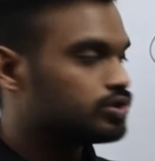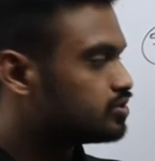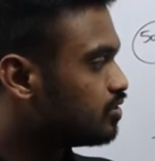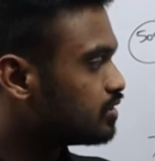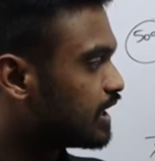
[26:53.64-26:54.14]

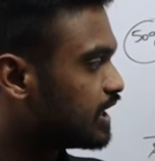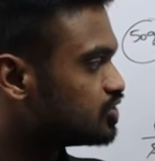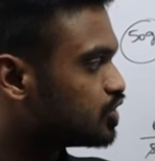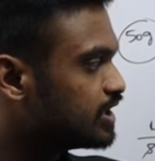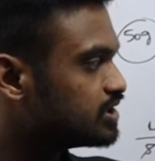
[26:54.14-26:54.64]
So the
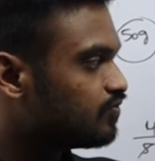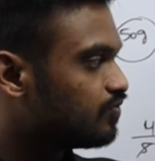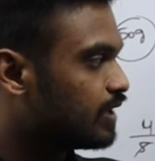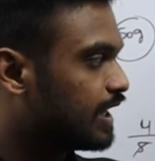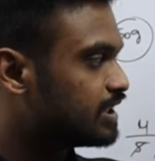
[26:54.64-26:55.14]
ratio is
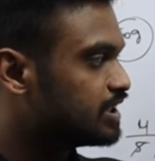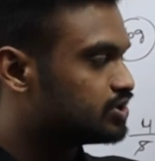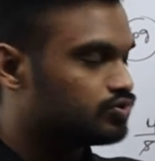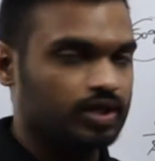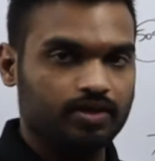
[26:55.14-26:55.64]

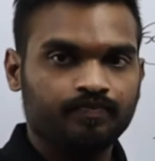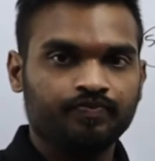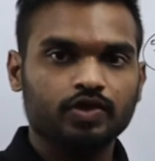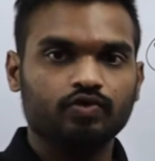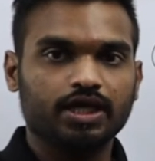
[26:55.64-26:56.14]
19:1.
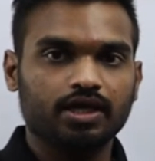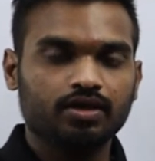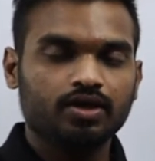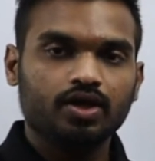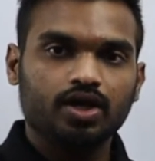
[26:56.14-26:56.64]
Okay.
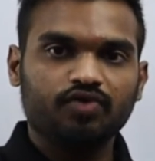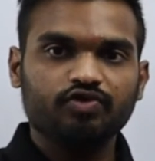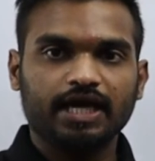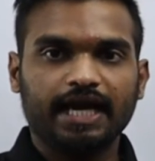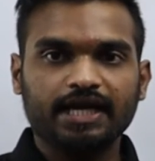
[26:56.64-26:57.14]
Now
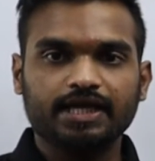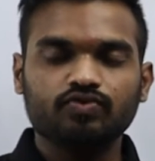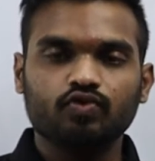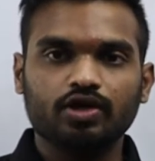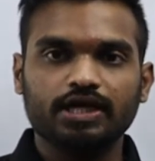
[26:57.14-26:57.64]
we are
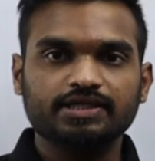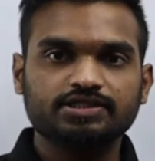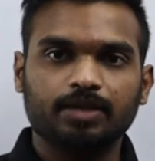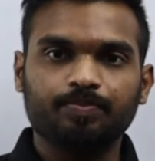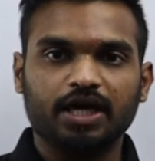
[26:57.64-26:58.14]
adding only
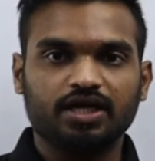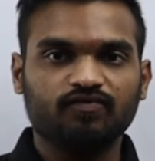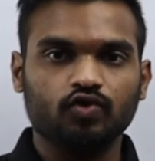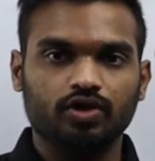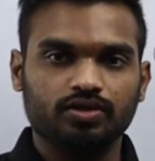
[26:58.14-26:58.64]
some part
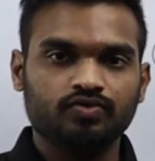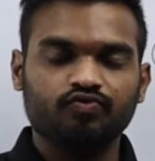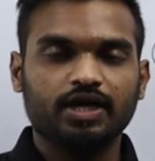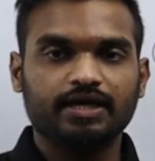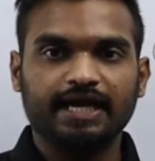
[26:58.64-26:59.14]
of gold.
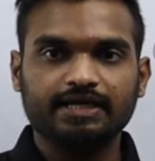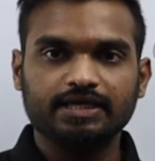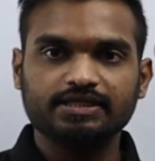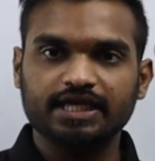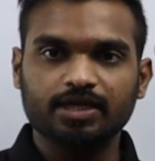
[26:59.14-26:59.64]
We are not
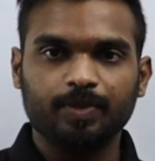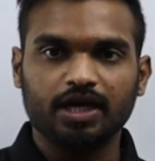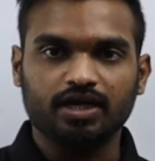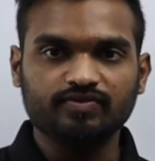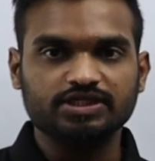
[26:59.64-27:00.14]
adding any
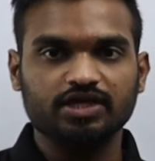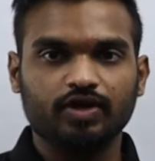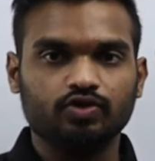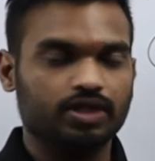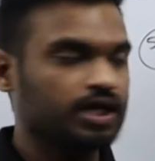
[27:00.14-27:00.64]
part of
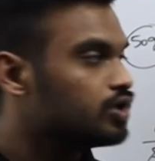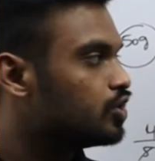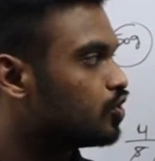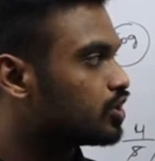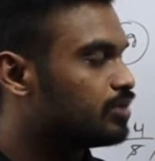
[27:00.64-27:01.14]
silver to the
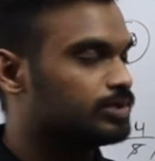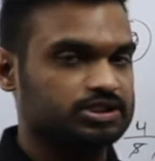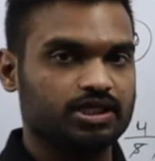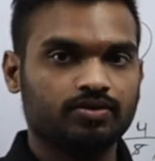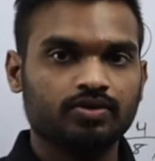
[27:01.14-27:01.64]
total
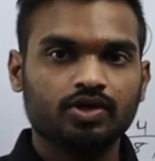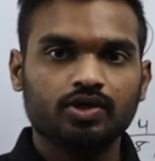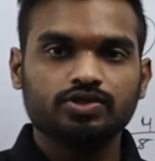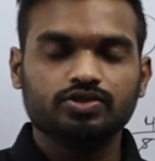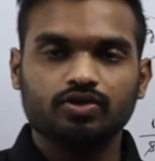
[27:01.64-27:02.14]
mixture.
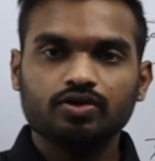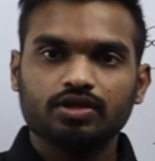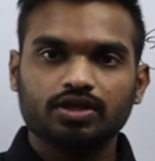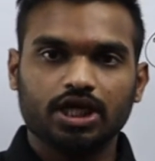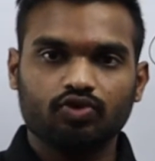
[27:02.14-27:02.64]

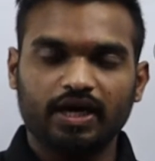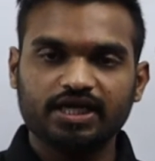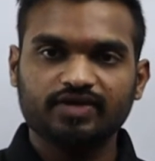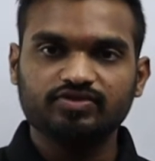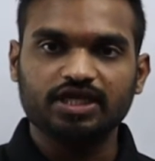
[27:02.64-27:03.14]
So the
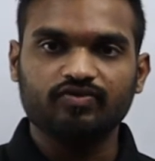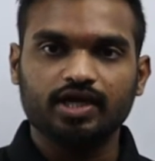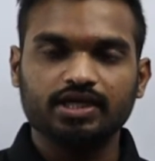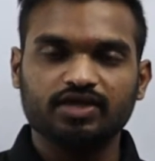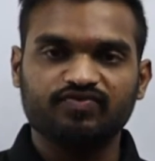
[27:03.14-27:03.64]
quantity of
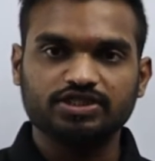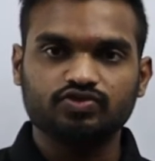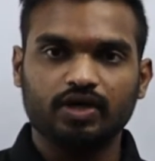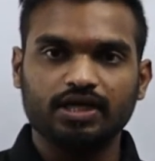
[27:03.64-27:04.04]
silver in the first